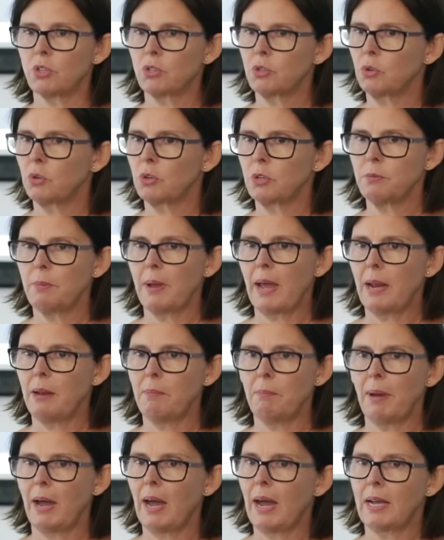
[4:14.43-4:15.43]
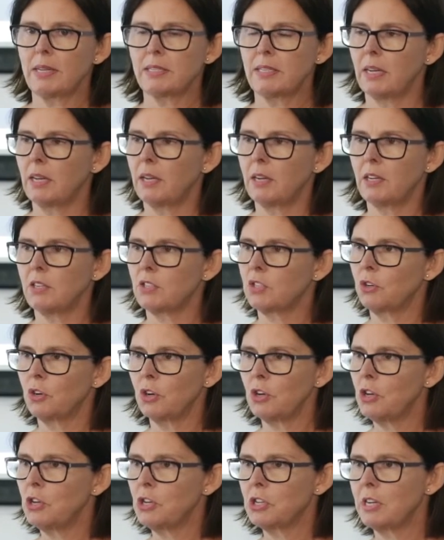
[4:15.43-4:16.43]
It's talked about in passing, and it's
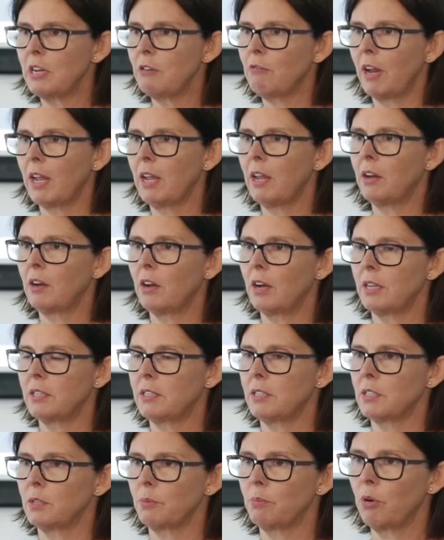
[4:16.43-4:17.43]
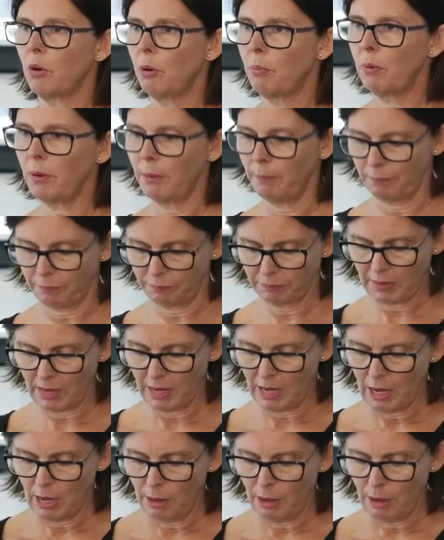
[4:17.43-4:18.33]
not usually recognised as a problem.